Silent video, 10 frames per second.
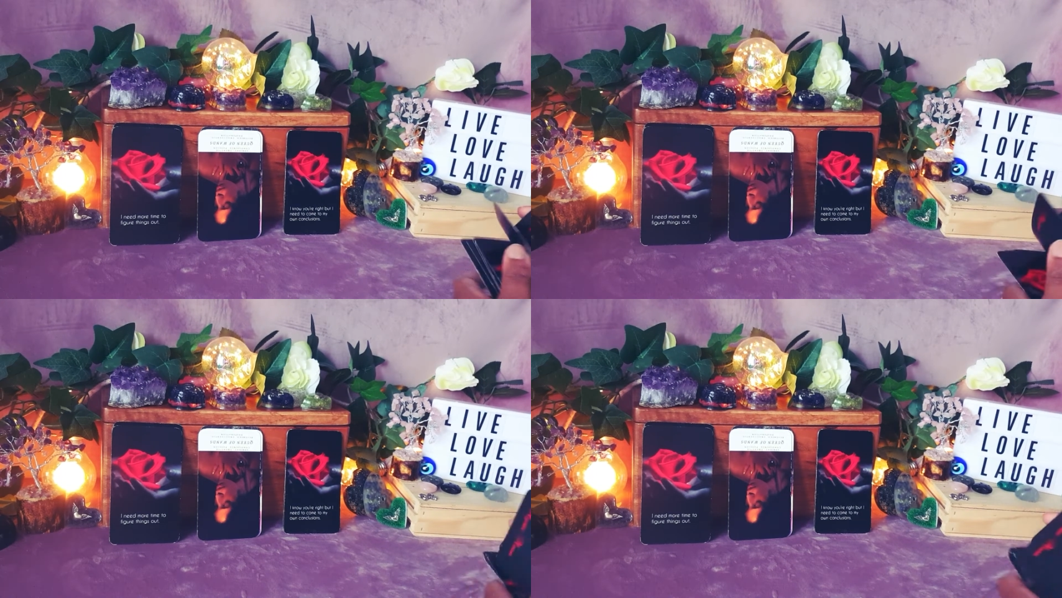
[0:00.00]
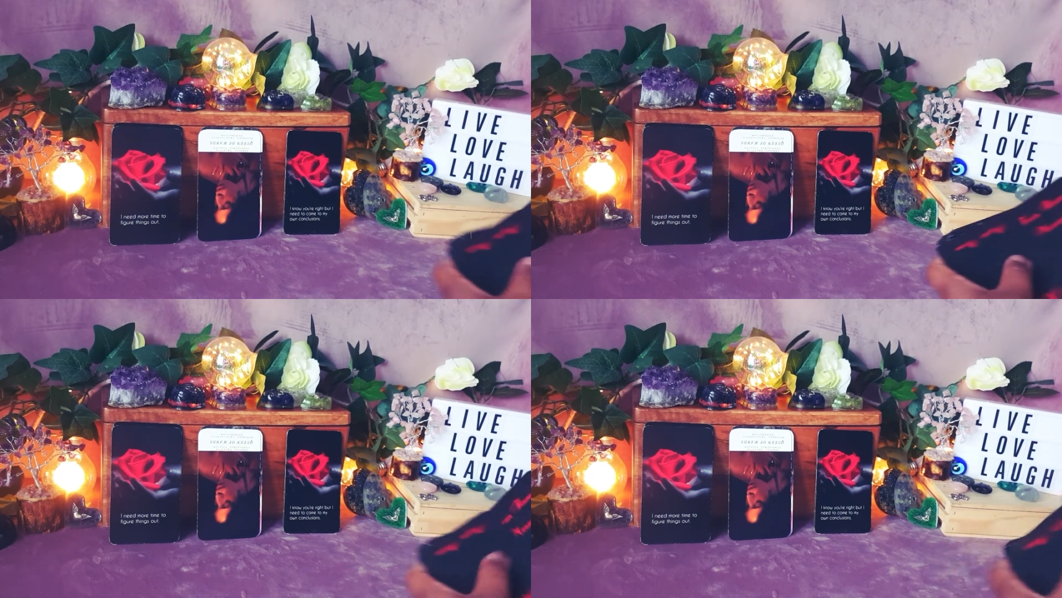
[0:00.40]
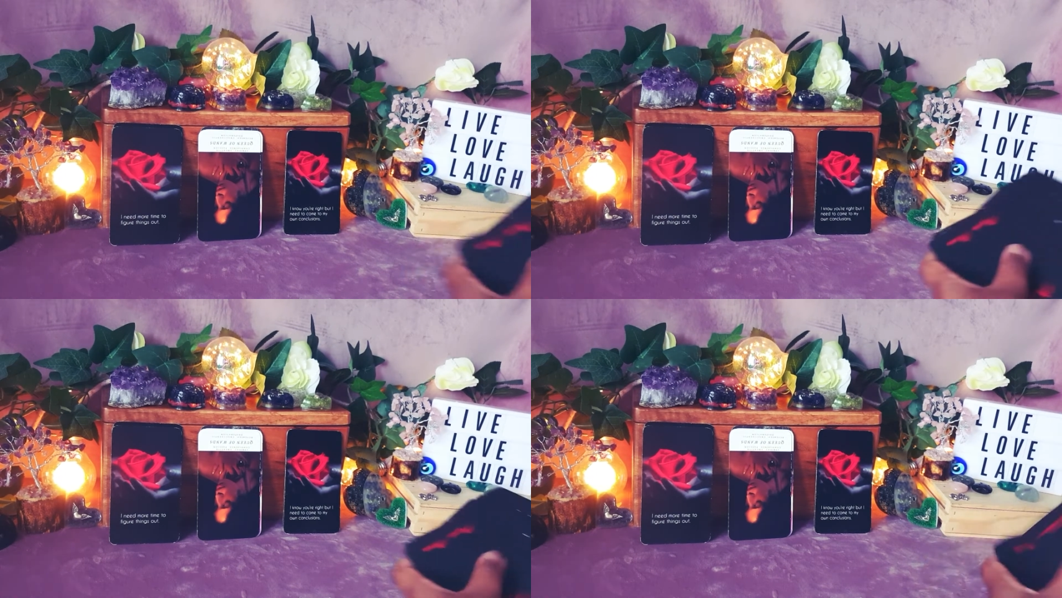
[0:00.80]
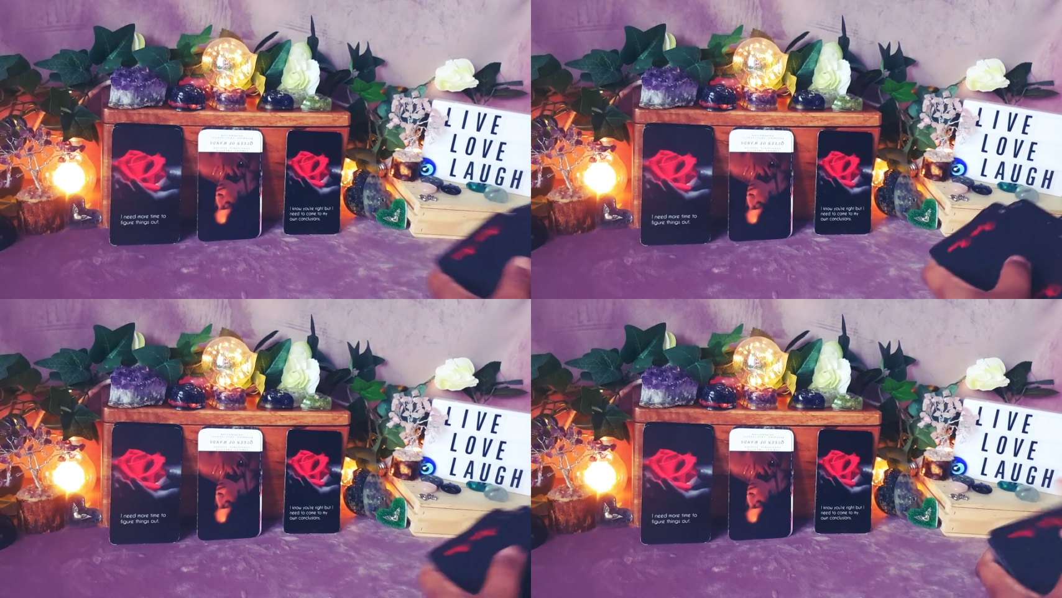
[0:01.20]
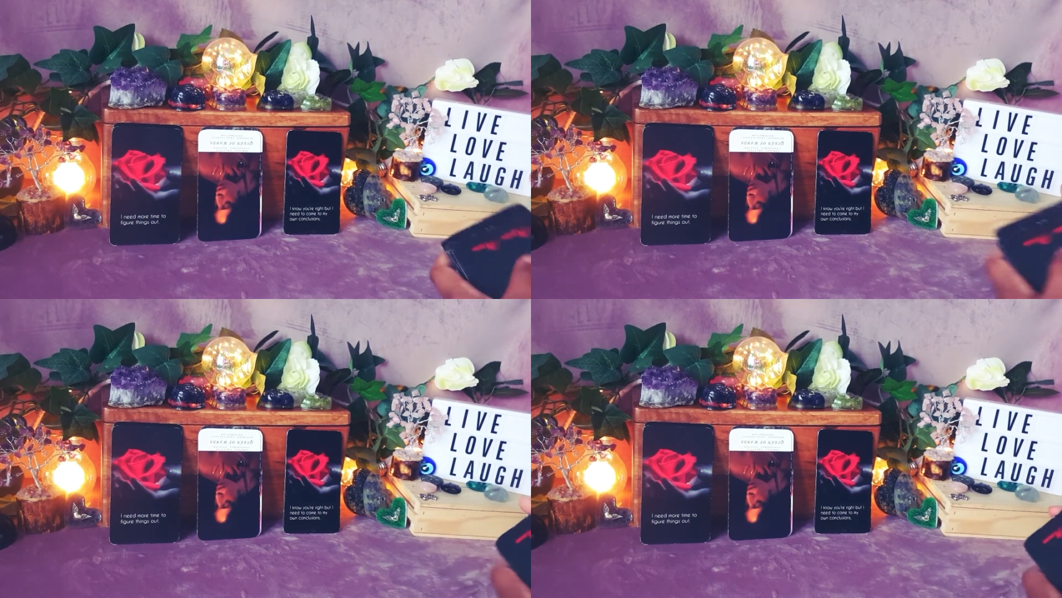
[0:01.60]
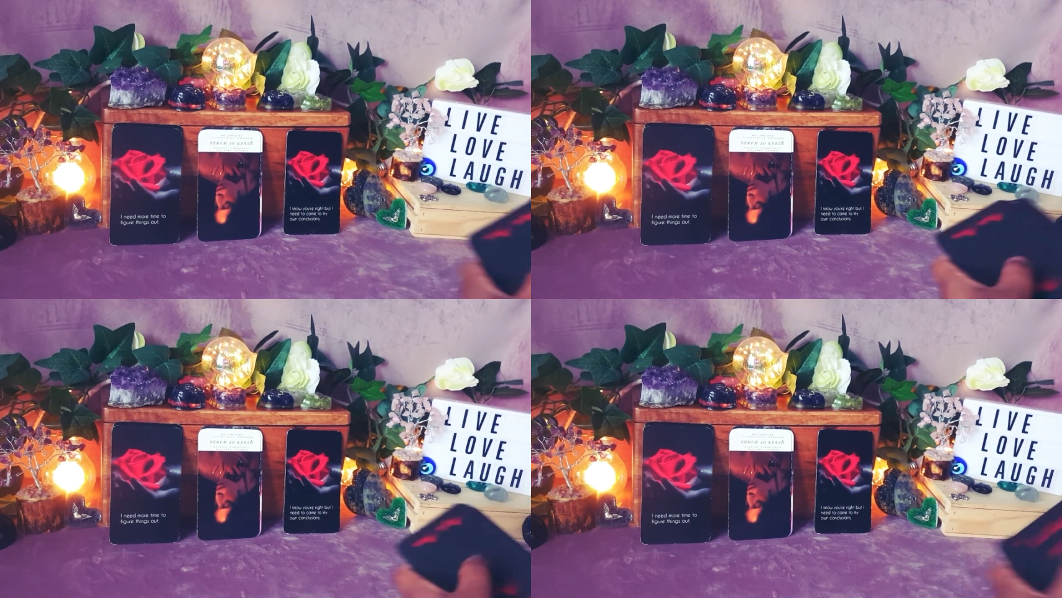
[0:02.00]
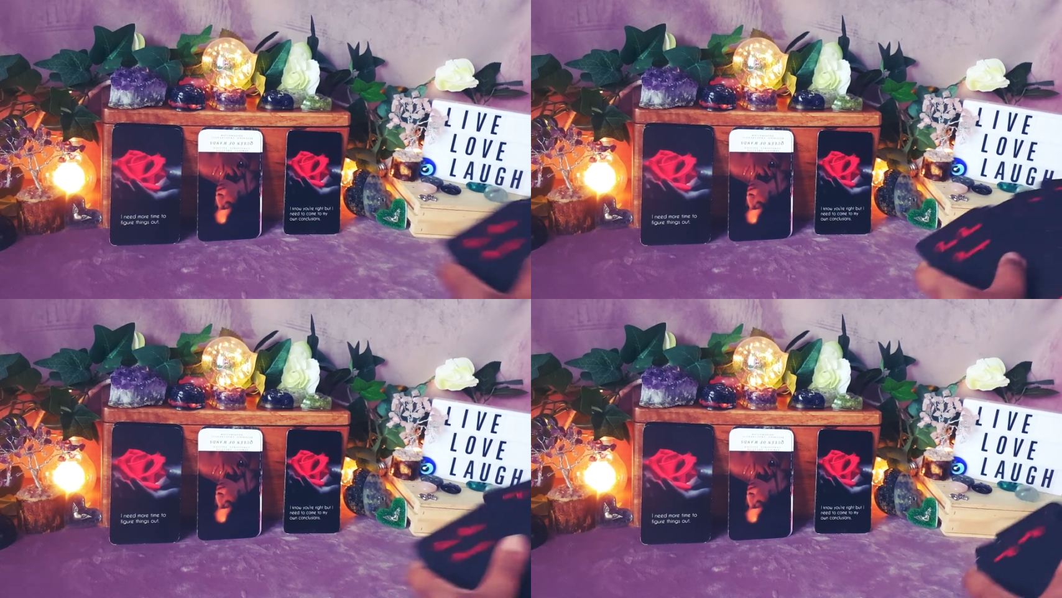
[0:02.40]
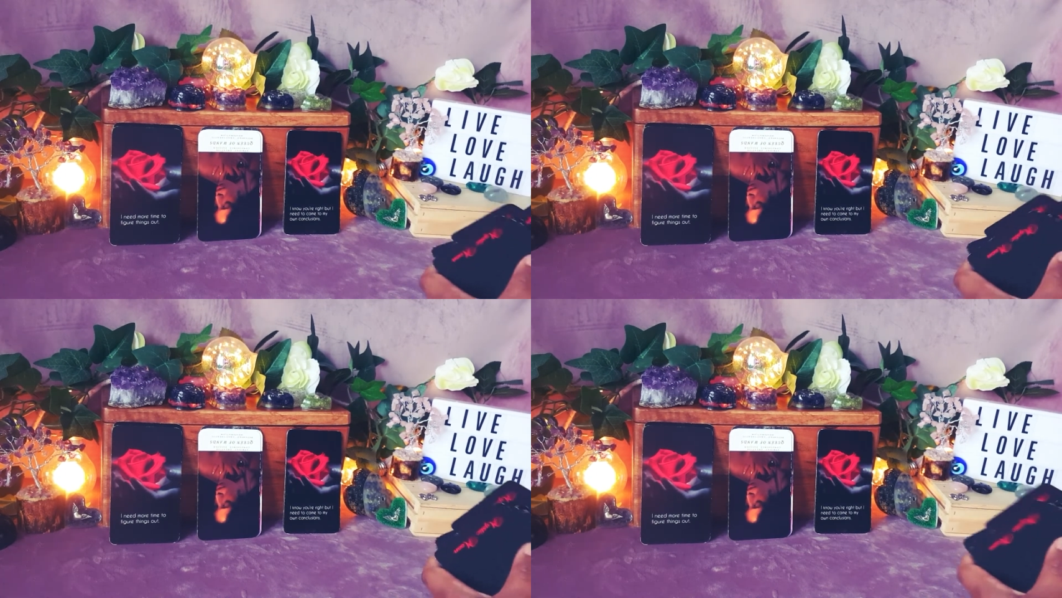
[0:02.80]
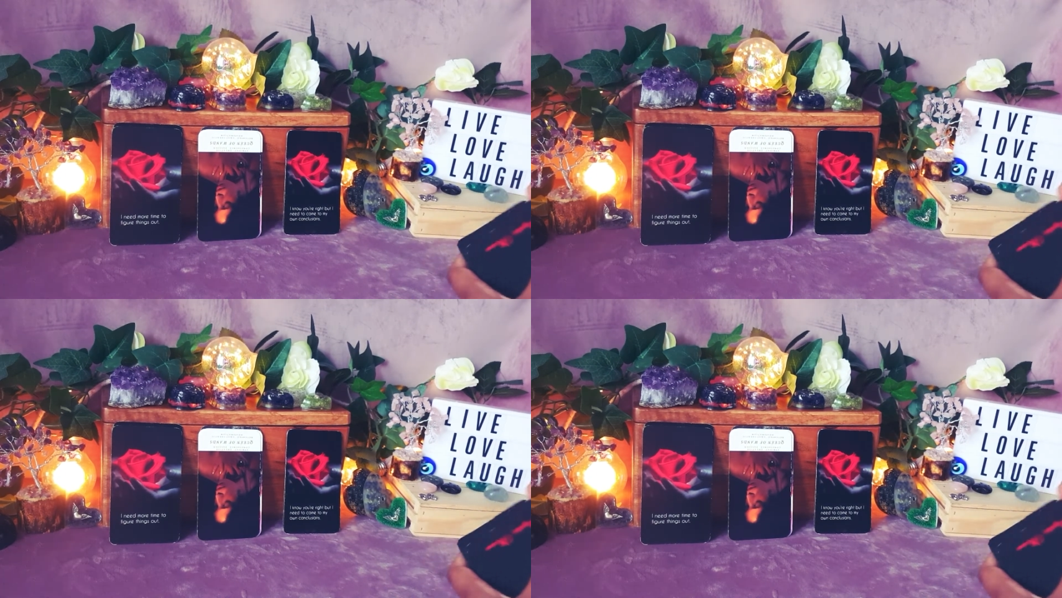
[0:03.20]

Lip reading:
No face is visible, so there are no lips to read.